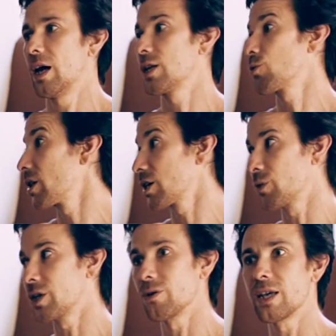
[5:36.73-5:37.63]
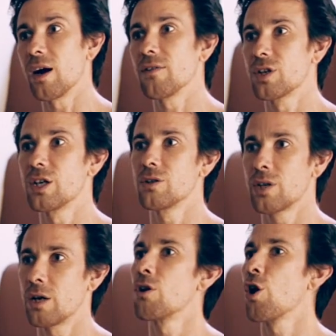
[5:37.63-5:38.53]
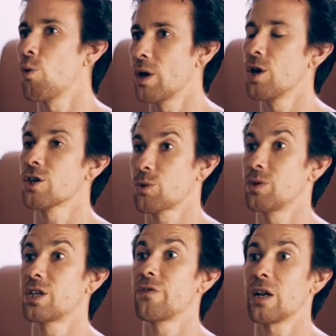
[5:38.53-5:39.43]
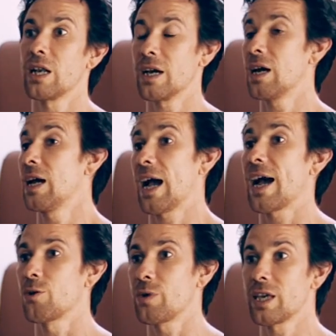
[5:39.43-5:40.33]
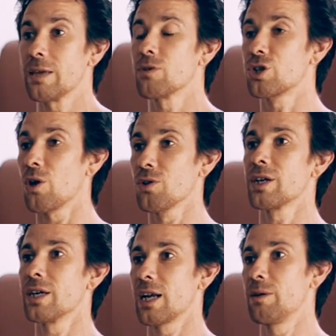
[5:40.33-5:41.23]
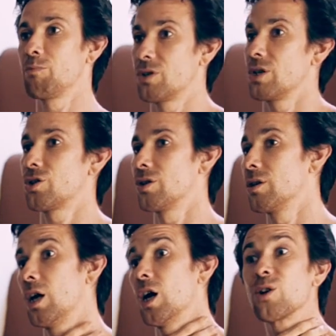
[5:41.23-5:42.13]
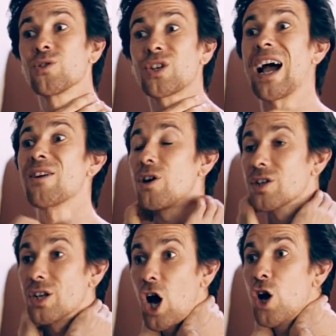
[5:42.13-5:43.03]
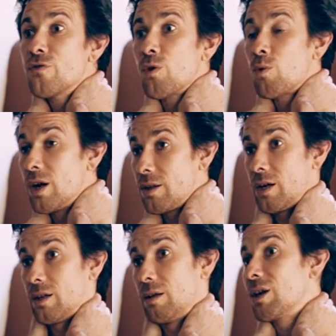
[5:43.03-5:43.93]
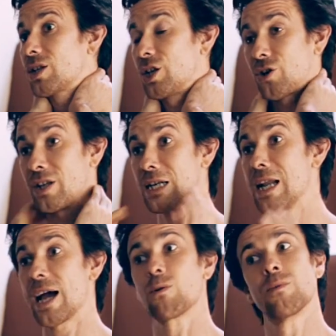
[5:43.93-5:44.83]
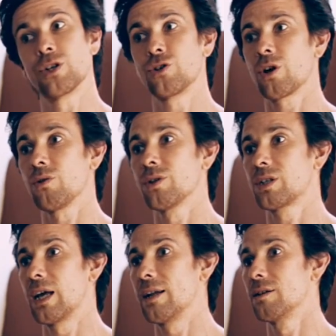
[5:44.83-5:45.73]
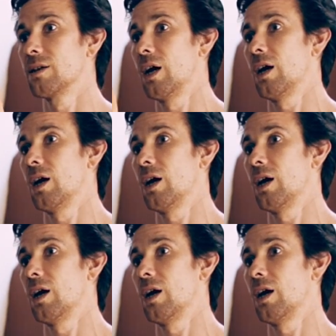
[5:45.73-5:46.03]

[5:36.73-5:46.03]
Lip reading: And it's one of the things we do in the afternoons here a lot. We look specifically at how do we keep the shoulder girdle in position, and also how not to overwork the musculature in the neck when we do shoulder stand.